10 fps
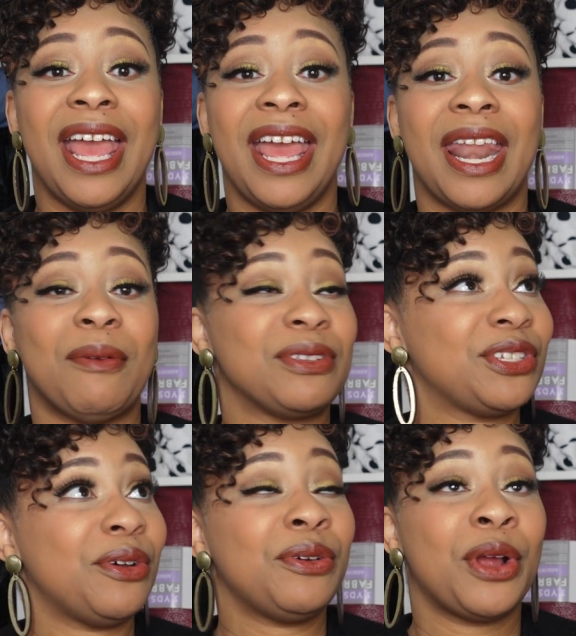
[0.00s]
and I was
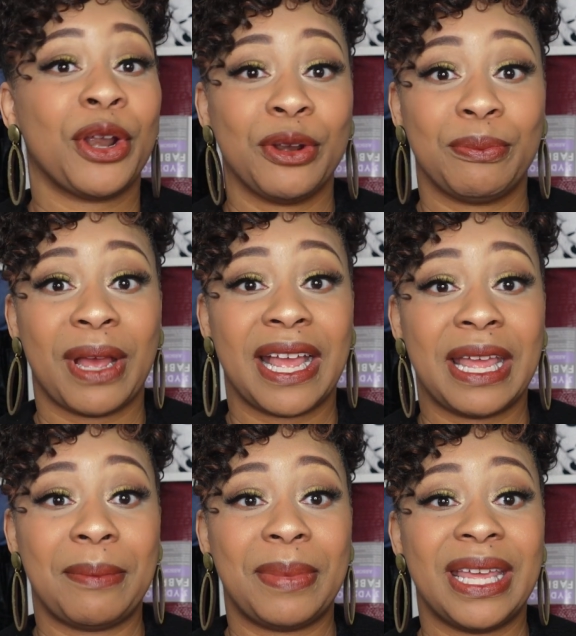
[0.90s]
so hurt by
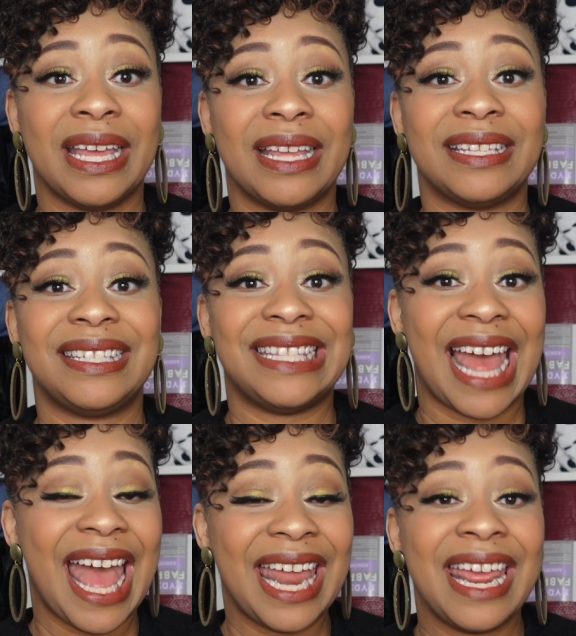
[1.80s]
it because
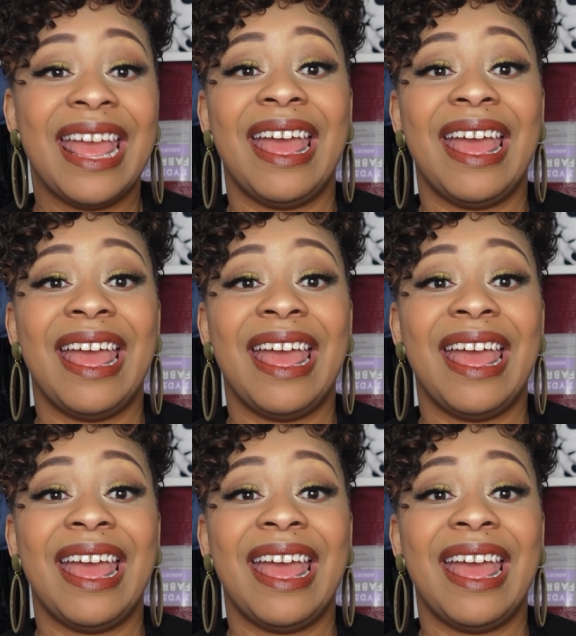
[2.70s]
that